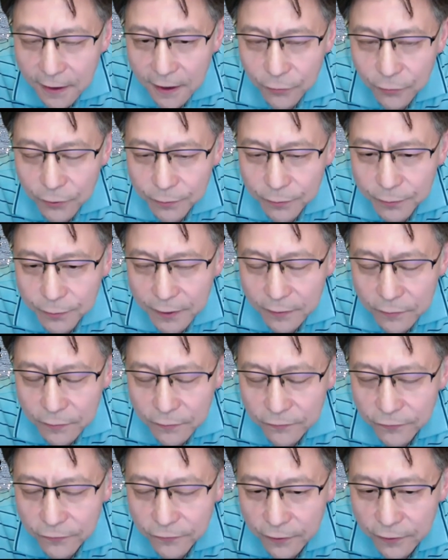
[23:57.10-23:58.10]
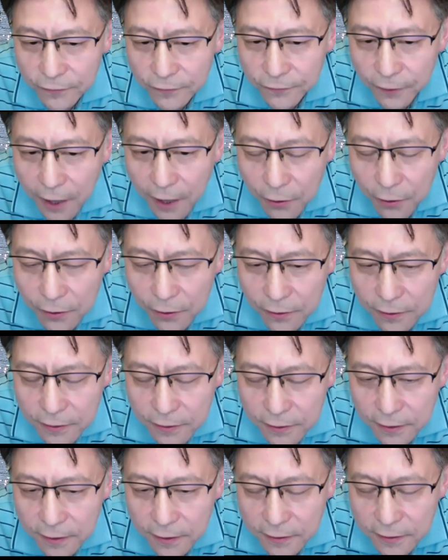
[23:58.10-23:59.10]
But for our
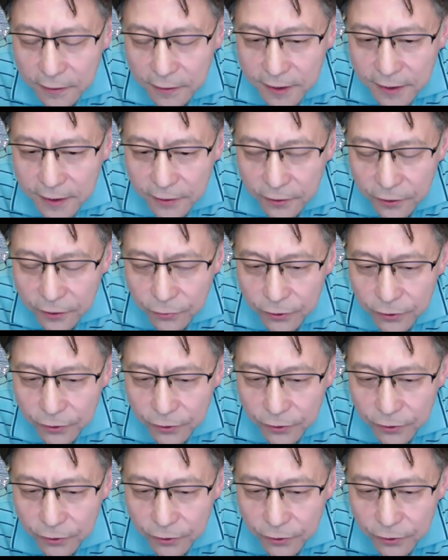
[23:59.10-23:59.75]
center, we do